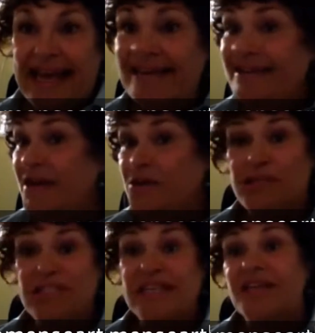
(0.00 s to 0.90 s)
in
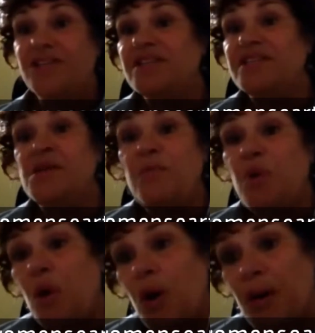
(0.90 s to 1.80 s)
countries such as
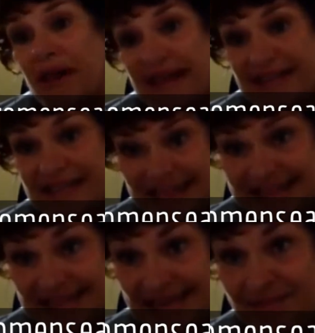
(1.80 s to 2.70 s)
Nepal and
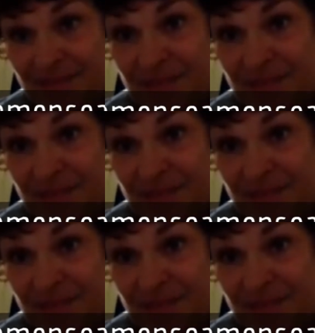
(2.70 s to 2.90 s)
India